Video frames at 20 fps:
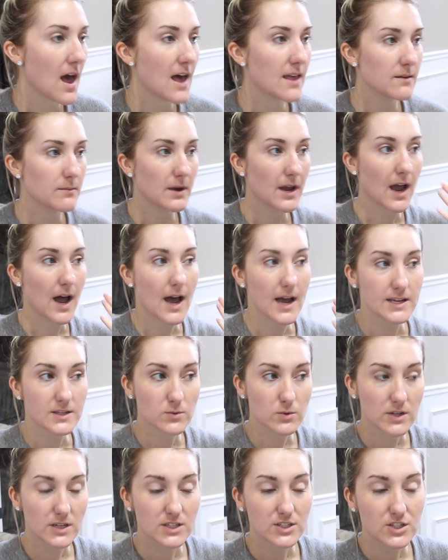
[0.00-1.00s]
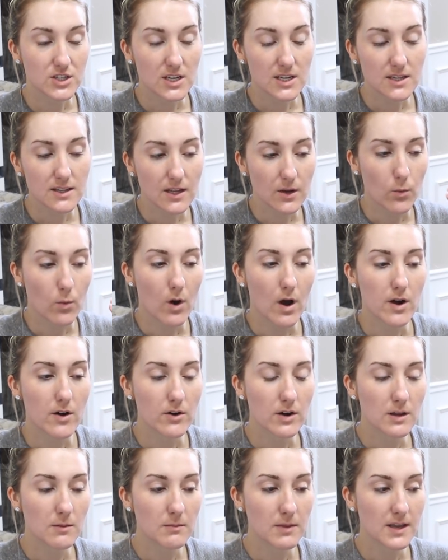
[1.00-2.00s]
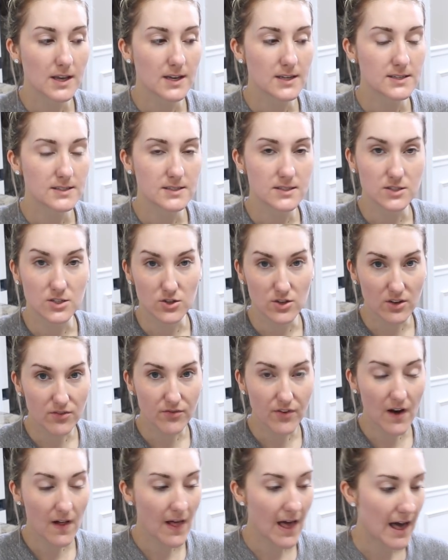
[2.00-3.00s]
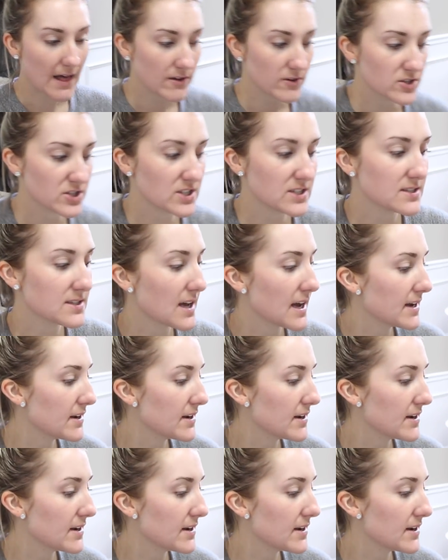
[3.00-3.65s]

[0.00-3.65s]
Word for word: and then my eyes were itching and like watering because do you get fall allergies?